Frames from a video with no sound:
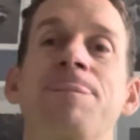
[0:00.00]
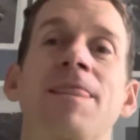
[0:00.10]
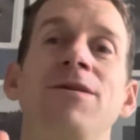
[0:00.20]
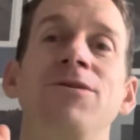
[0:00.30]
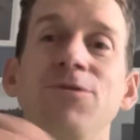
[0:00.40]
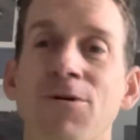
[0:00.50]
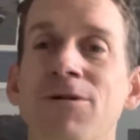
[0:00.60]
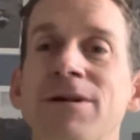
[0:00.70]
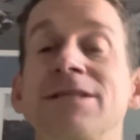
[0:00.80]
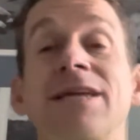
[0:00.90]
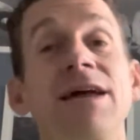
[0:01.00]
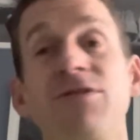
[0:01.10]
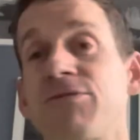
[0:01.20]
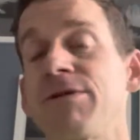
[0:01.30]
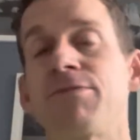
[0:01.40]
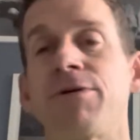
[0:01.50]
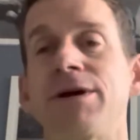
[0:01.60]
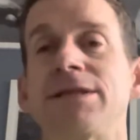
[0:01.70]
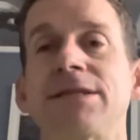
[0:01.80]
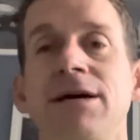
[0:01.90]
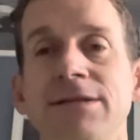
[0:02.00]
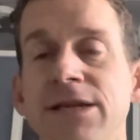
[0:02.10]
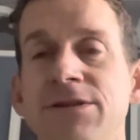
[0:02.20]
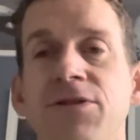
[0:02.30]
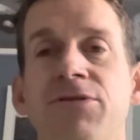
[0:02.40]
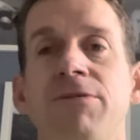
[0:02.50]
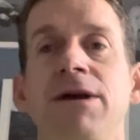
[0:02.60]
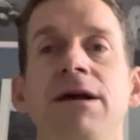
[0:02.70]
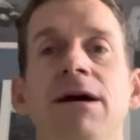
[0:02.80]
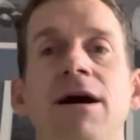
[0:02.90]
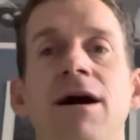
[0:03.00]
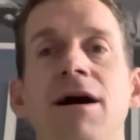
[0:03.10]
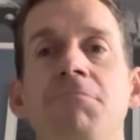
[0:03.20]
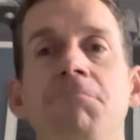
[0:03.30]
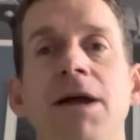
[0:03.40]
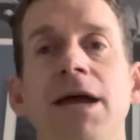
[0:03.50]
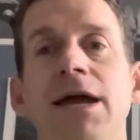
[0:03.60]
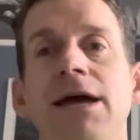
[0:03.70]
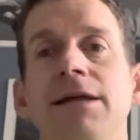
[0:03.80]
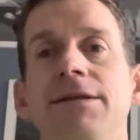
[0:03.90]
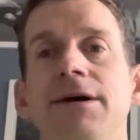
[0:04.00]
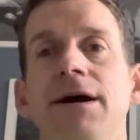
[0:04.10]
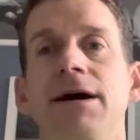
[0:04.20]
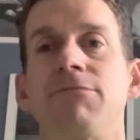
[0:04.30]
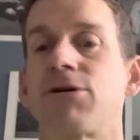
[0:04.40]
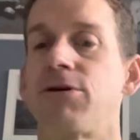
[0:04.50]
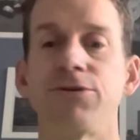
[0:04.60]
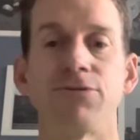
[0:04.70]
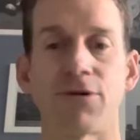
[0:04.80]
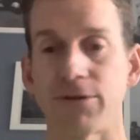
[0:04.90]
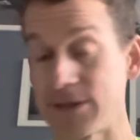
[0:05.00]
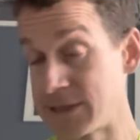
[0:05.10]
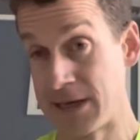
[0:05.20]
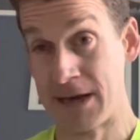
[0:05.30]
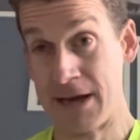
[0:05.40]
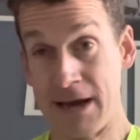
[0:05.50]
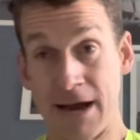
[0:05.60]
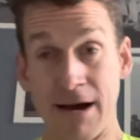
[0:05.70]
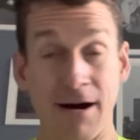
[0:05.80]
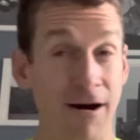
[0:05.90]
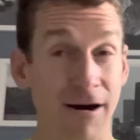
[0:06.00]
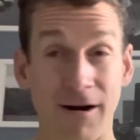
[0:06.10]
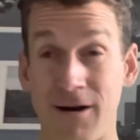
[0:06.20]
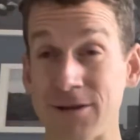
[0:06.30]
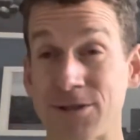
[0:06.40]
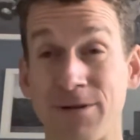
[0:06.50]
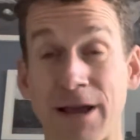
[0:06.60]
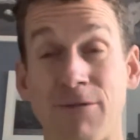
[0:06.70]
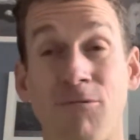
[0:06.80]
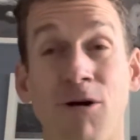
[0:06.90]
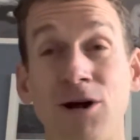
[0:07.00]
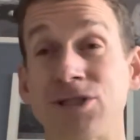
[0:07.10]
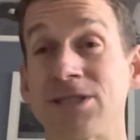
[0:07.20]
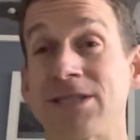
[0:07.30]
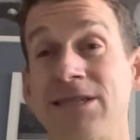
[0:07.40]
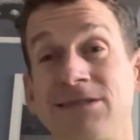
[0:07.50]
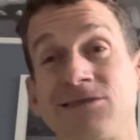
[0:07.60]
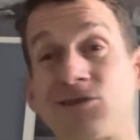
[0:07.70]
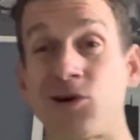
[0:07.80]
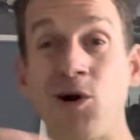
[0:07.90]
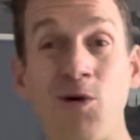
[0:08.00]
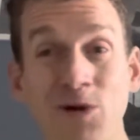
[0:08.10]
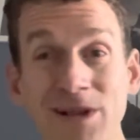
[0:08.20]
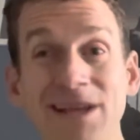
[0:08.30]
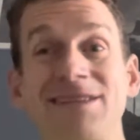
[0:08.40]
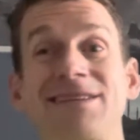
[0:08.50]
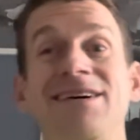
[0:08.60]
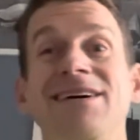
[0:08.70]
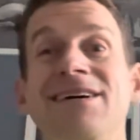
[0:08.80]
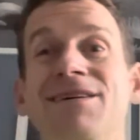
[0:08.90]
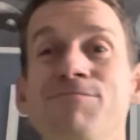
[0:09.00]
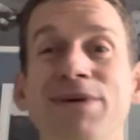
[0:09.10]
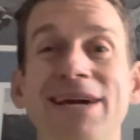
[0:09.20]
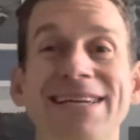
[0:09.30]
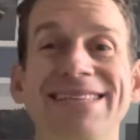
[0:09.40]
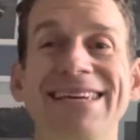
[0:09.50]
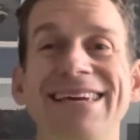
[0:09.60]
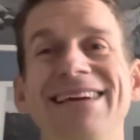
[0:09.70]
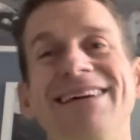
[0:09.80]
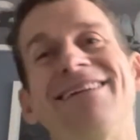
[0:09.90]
New Orleans getting 3 points. I'll take the 3, and we're going New Orleans. Also like Washington going into Big D.